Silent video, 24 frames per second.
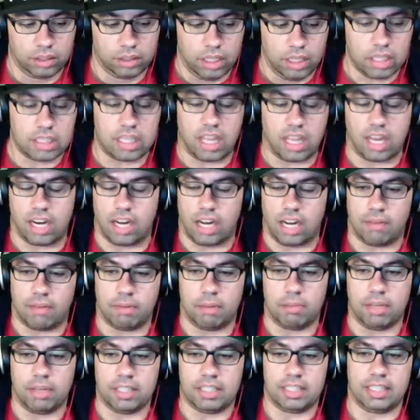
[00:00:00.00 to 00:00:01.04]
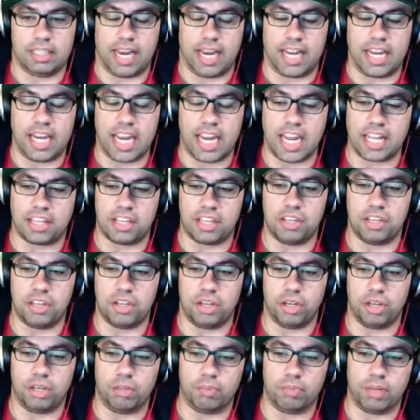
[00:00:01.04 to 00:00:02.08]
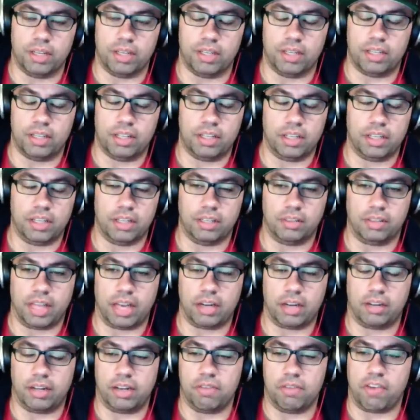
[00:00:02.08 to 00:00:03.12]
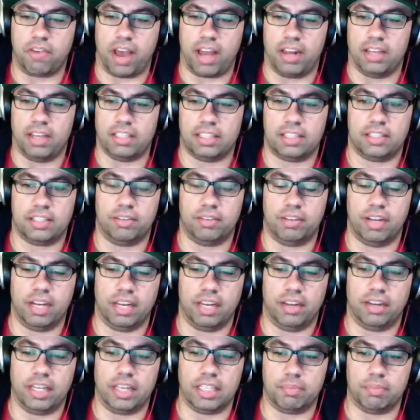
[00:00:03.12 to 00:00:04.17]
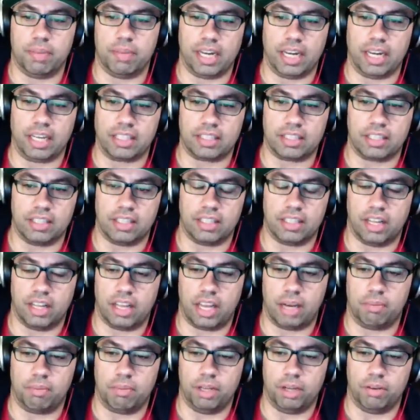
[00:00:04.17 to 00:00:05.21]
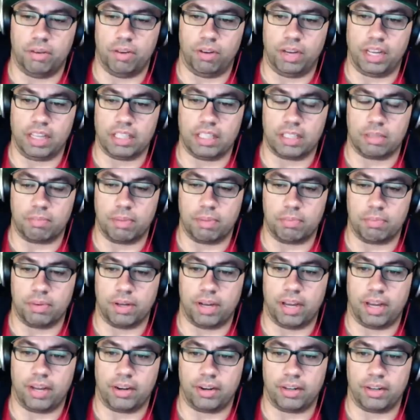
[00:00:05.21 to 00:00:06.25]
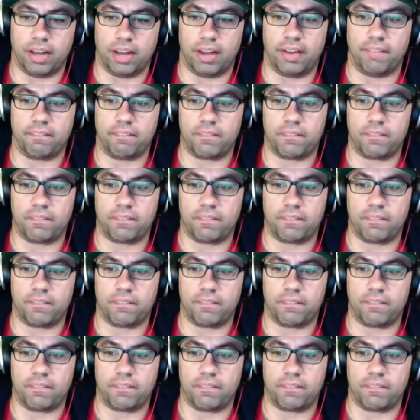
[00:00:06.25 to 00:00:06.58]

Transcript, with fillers: There's a lot of omnibuses they need to do, but you know they don't invite us to any of these meetings to, to let them know what needs to be put out or not.